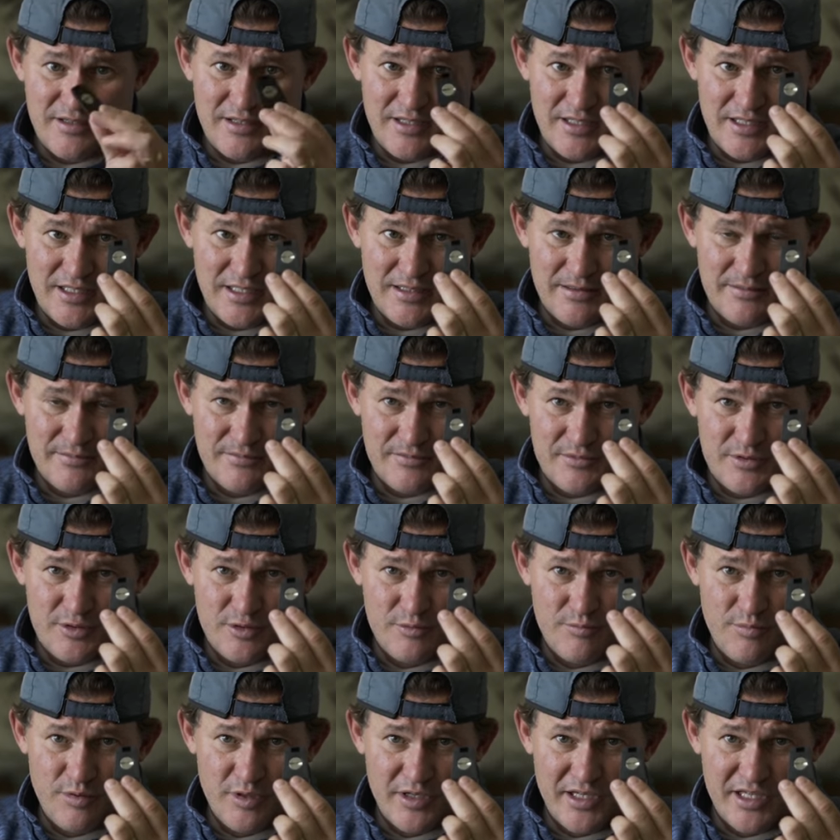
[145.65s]
uh,
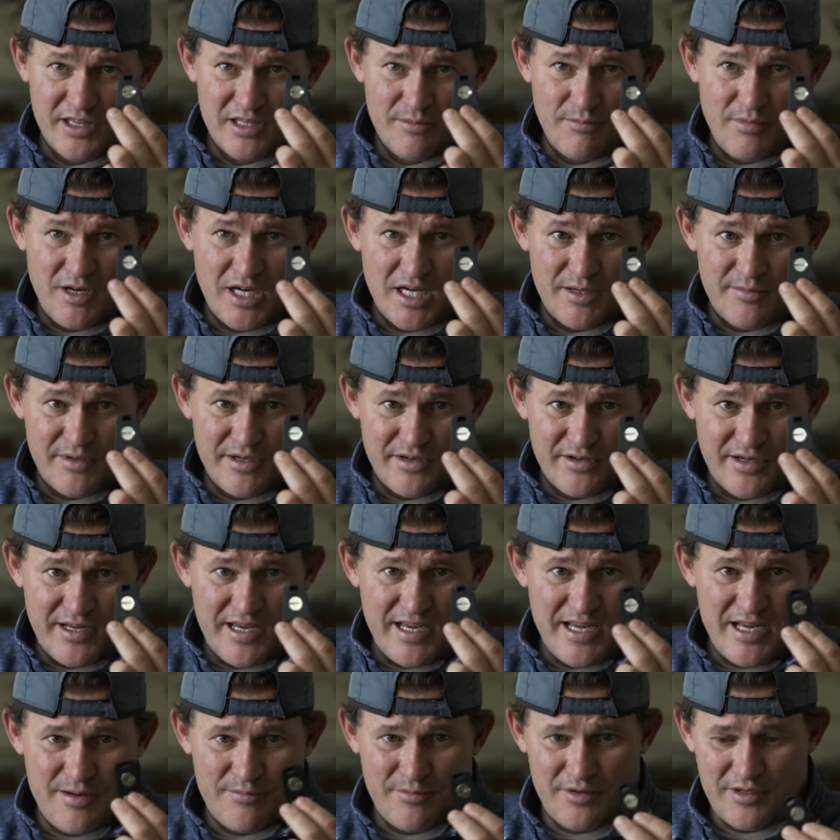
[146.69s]
to put in the bottom of your
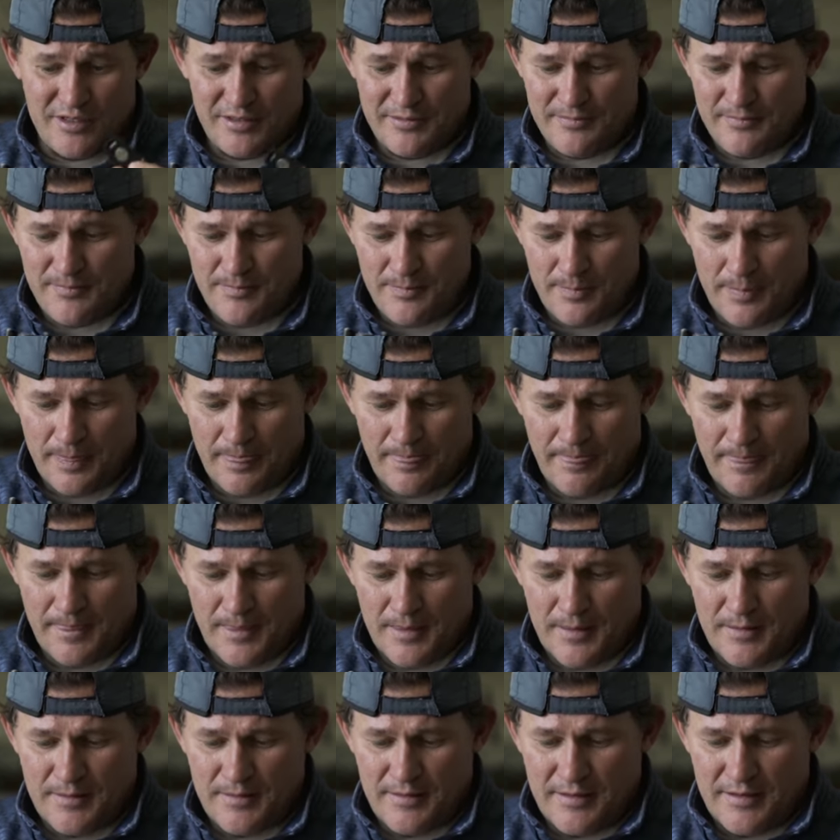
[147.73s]
camera.
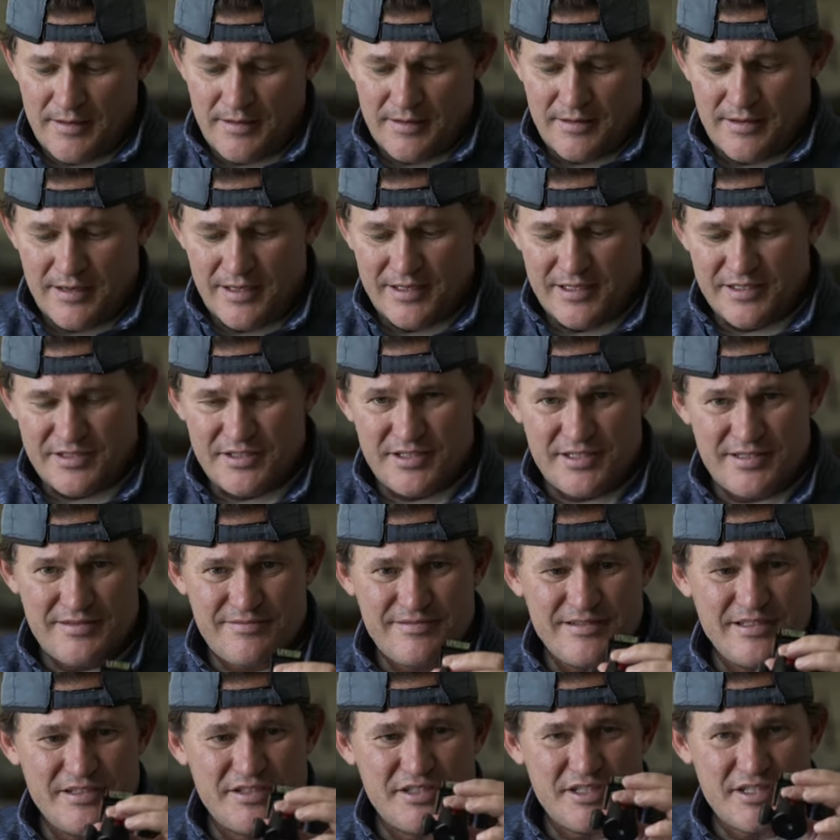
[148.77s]
And it's
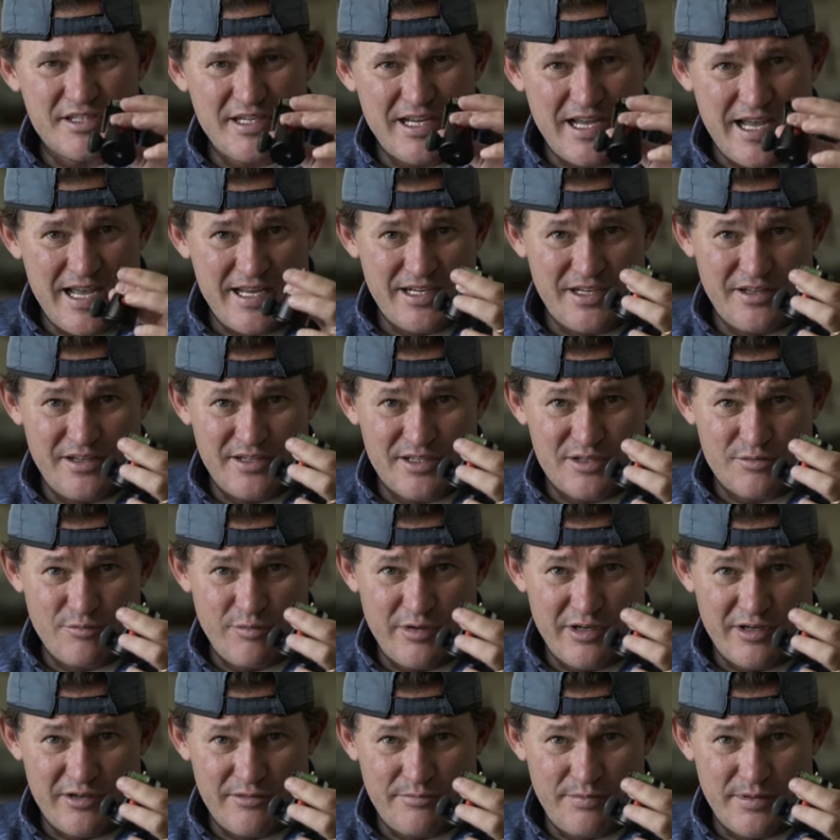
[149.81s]
just, it's just kind of this
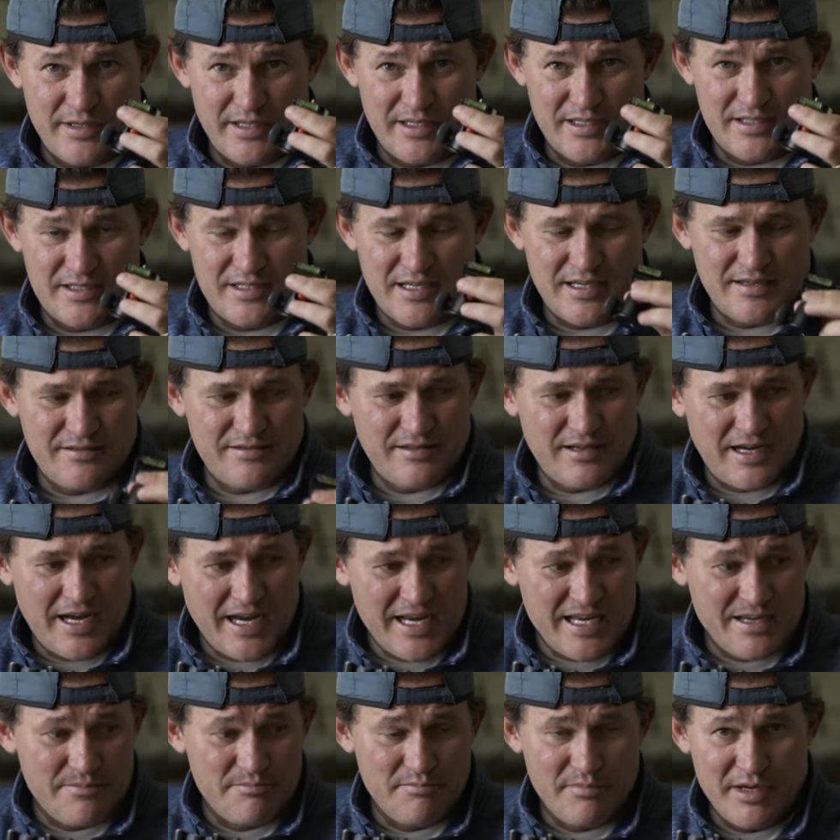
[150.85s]
weird piece. I,
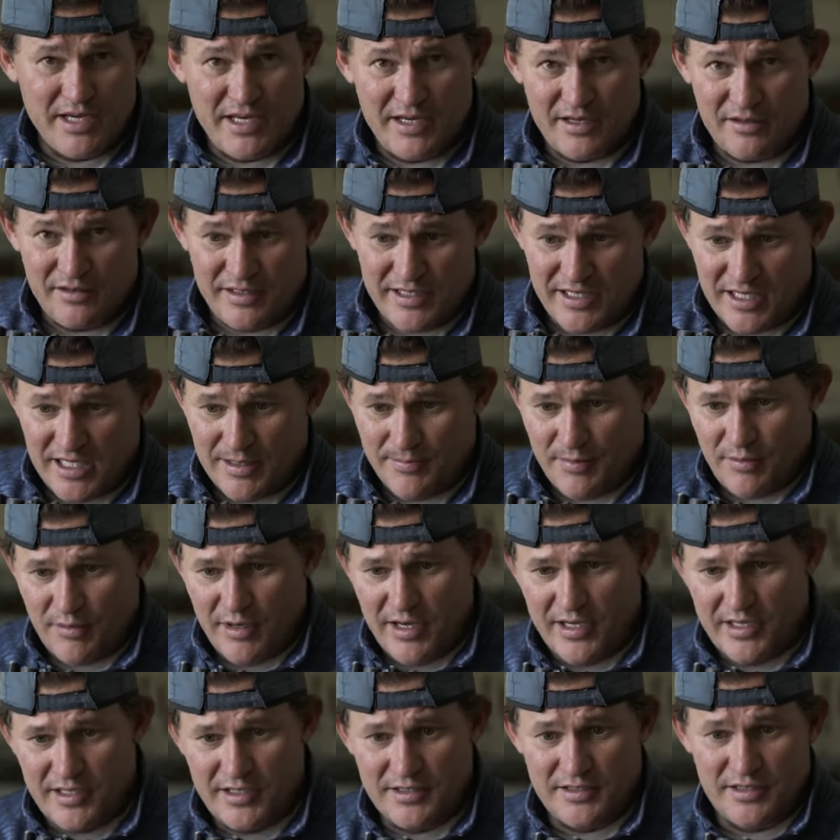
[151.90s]
I immediately
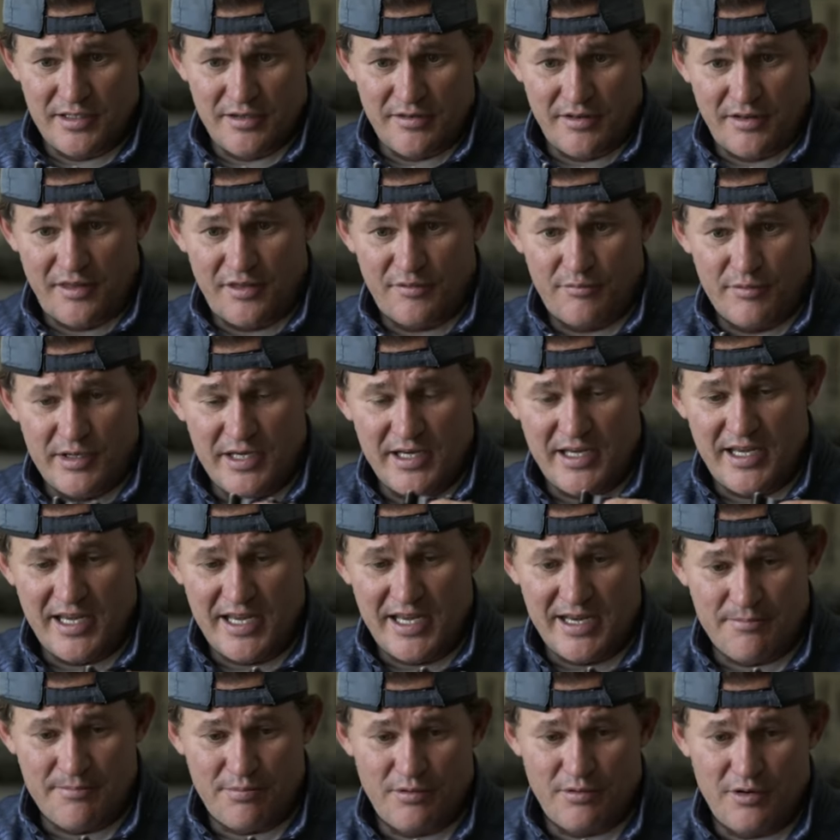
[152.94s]
upgraded to the
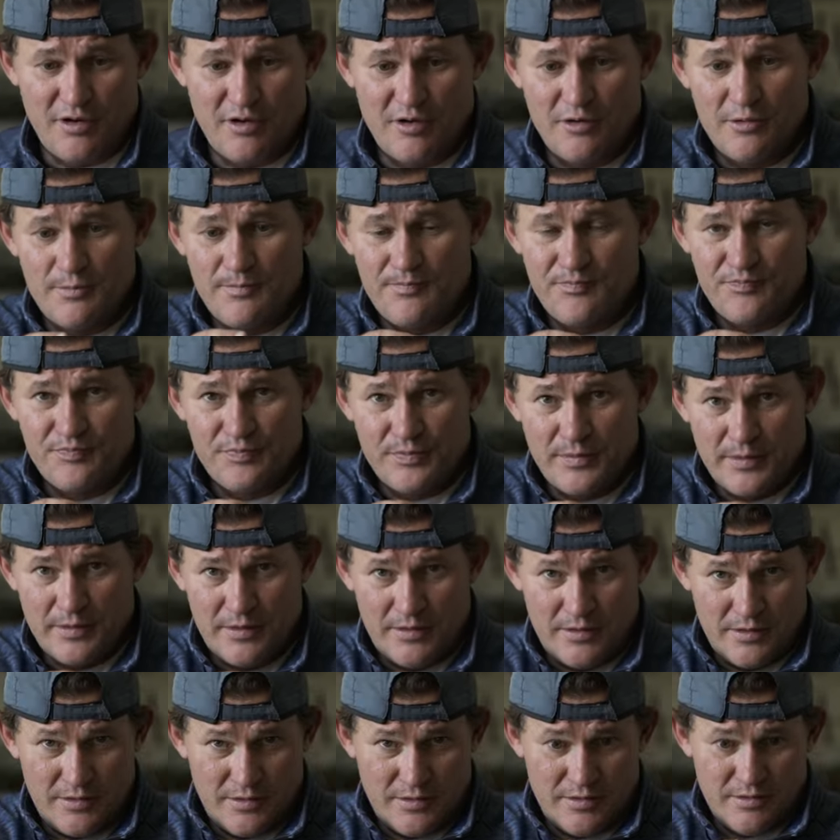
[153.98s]
3K Pro,
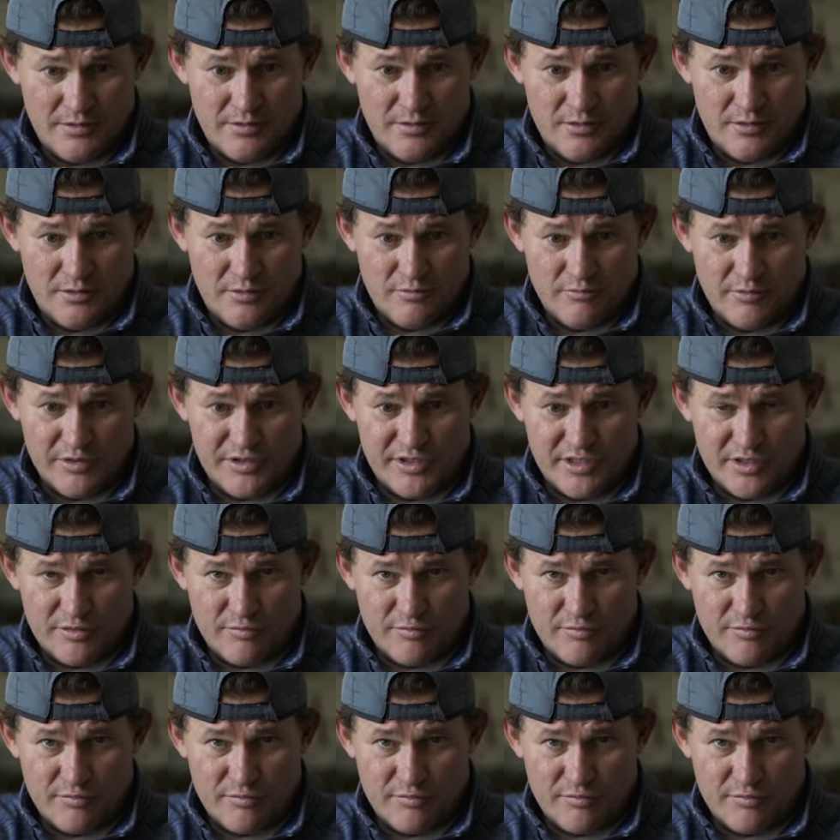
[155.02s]
which